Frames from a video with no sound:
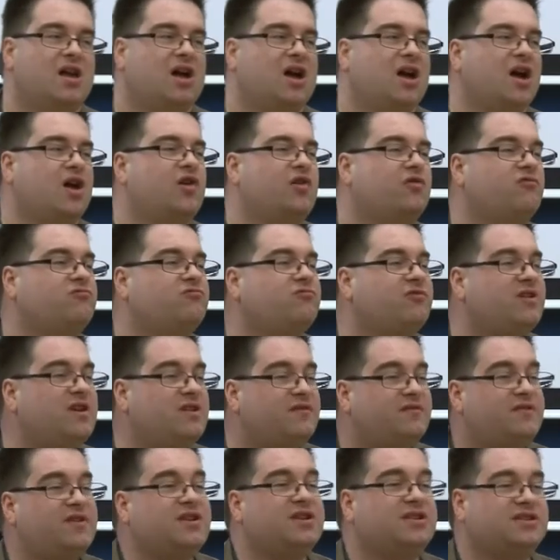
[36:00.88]
a
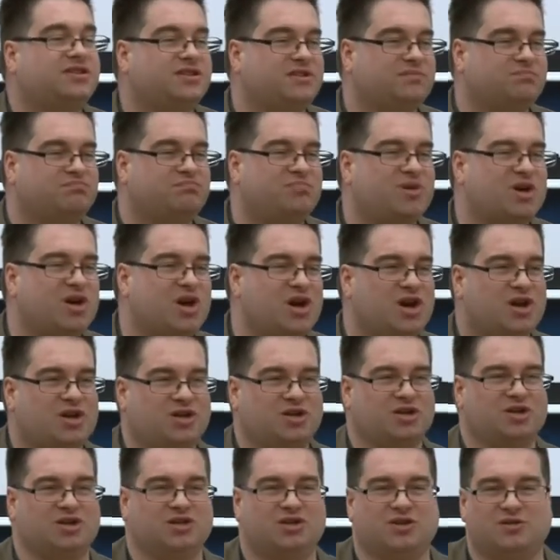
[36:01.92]
grievous
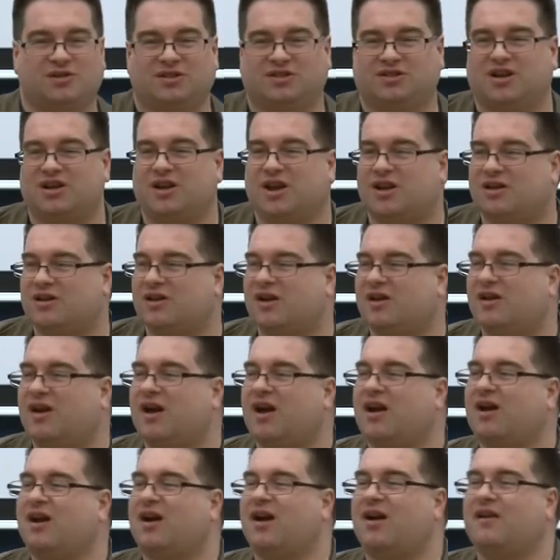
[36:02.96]
burden to us.
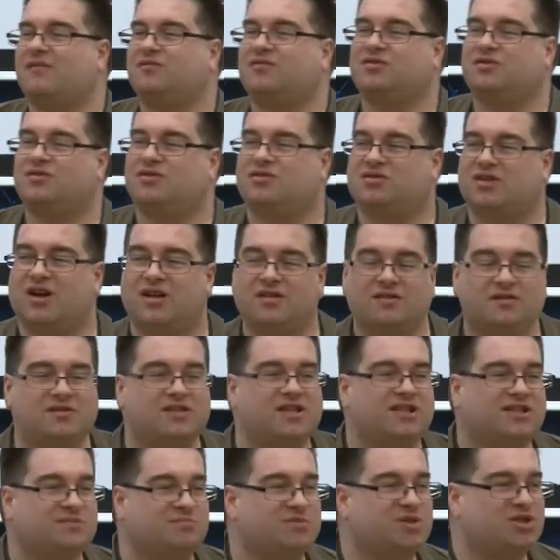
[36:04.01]
I've done
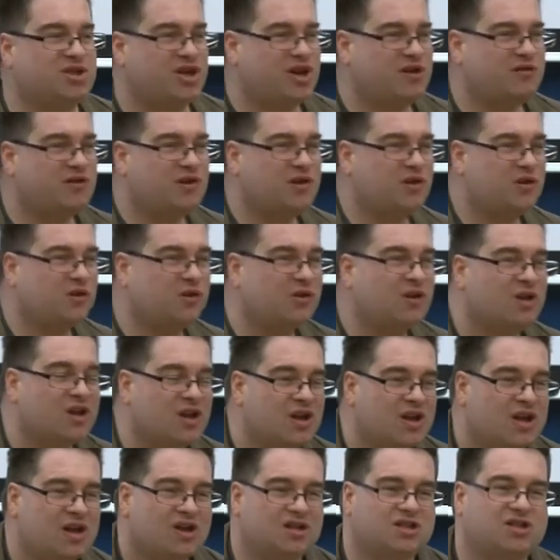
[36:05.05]
this material
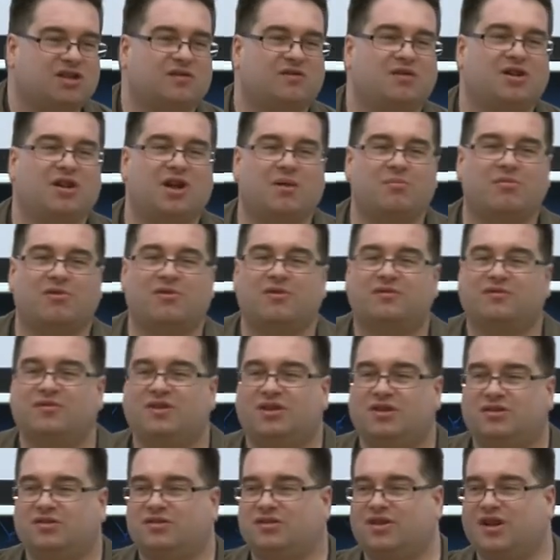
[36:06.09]
to a number of
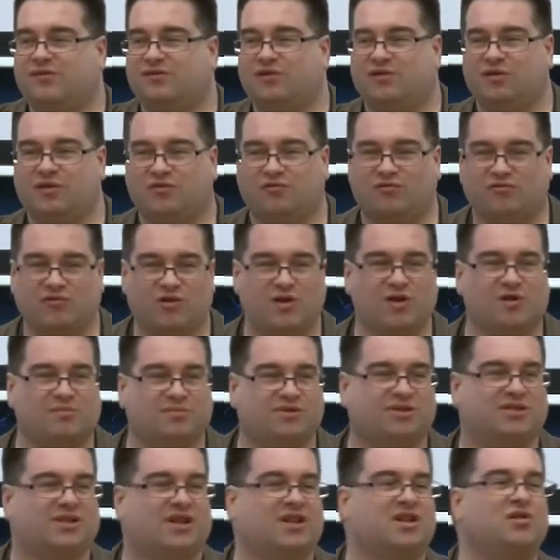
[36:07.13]
different
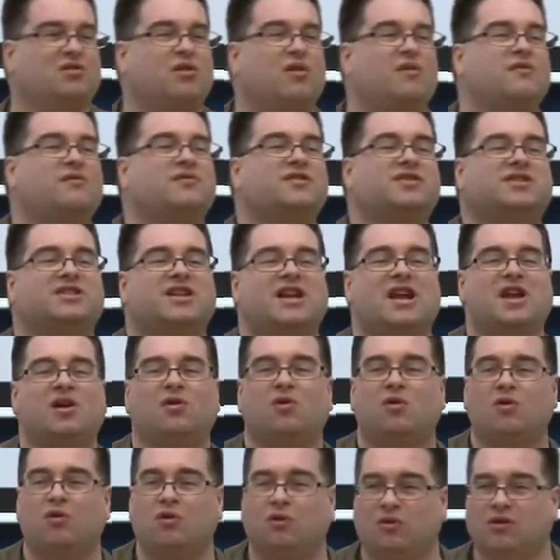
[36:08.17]
groups, and you're obviously
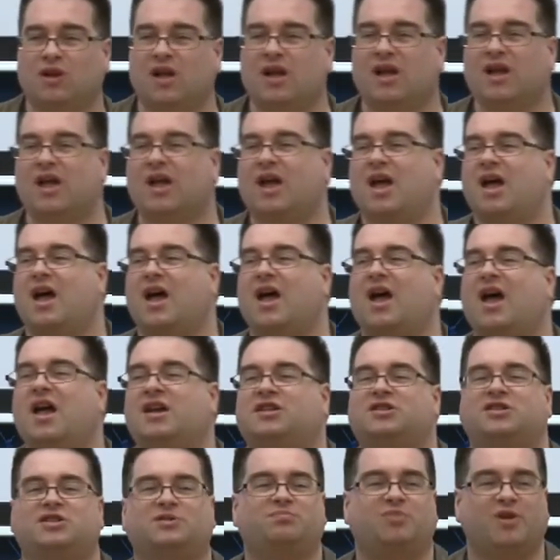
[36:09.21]
all
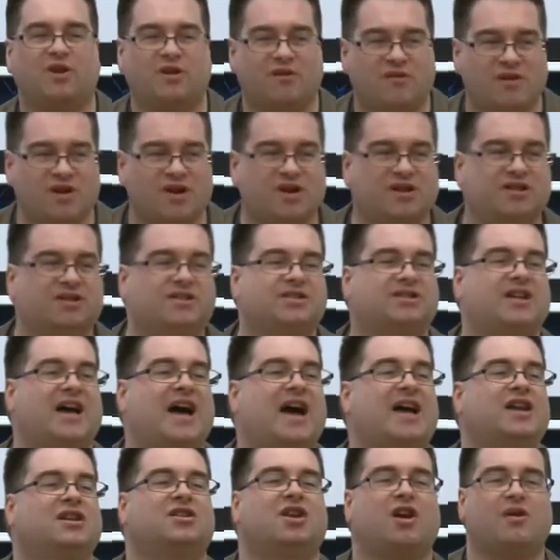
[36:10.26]
experienced
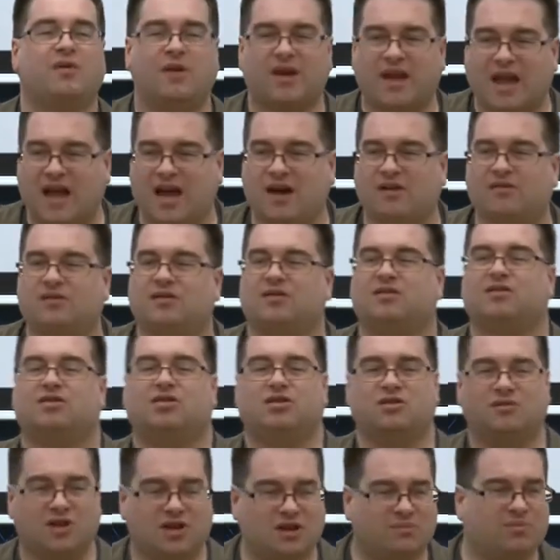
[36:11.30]
at going out and
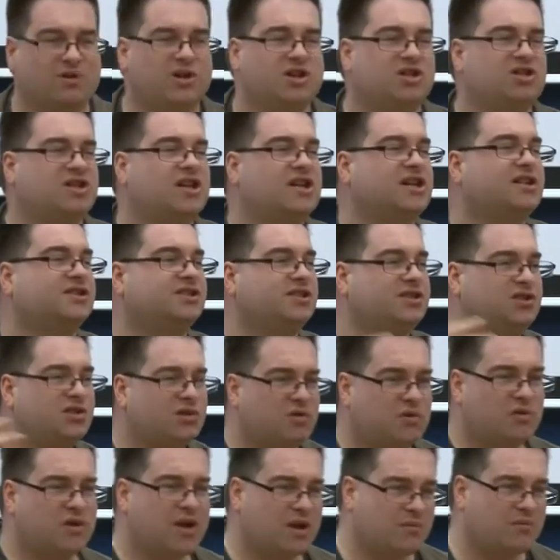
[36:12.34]
doing apologetics and
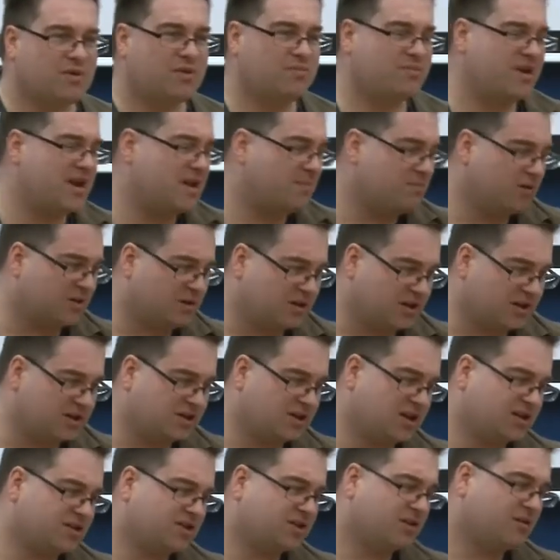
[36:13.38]
talking with people
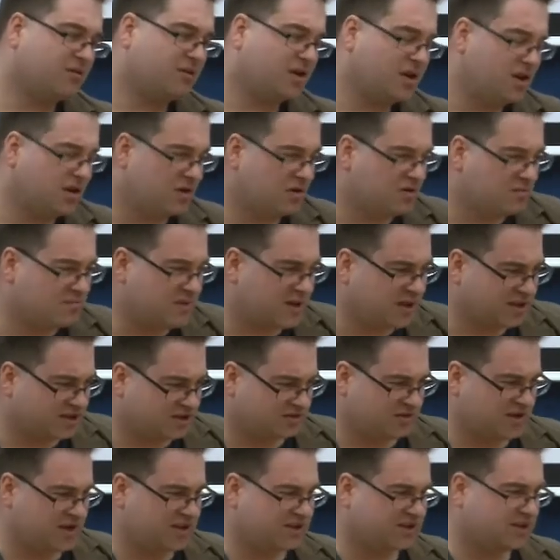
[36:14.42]
and so on in your
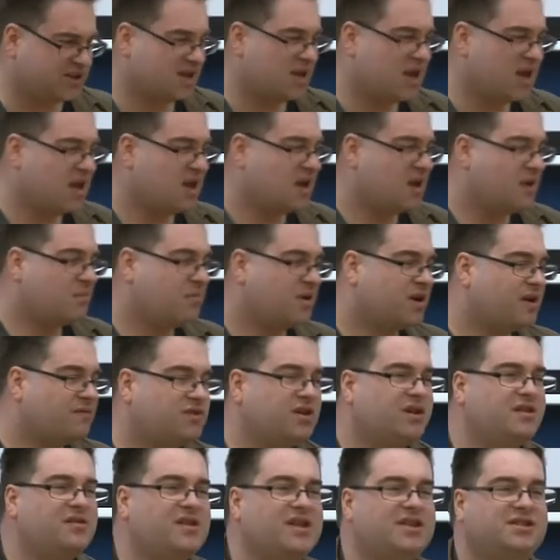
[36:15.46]
ministries. But I've
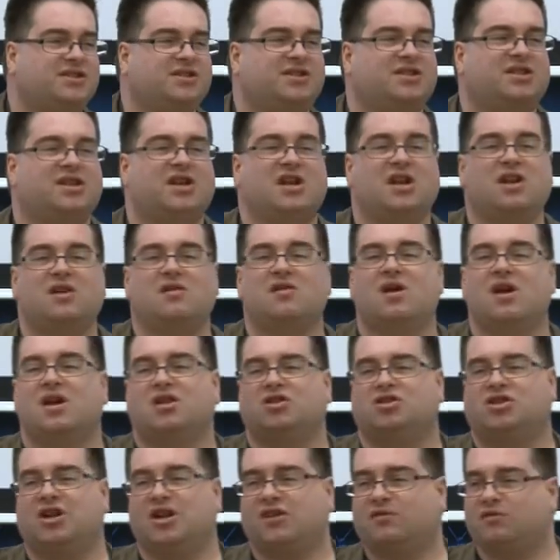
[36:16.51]
done this to
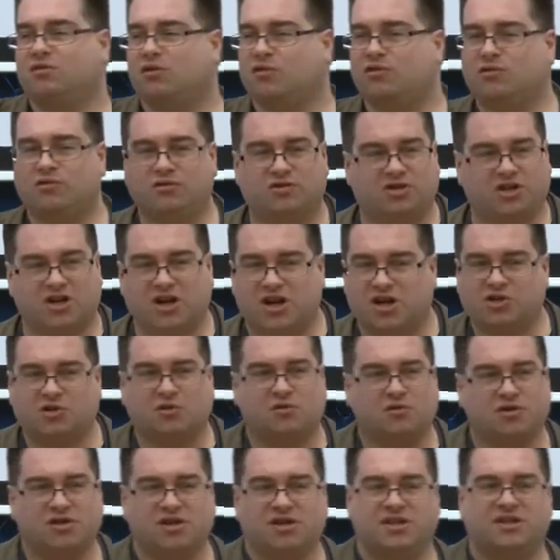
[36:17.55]
general church
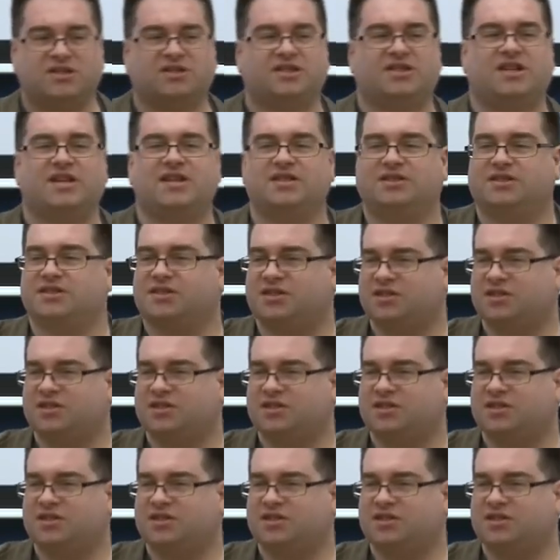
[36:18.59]
audiences and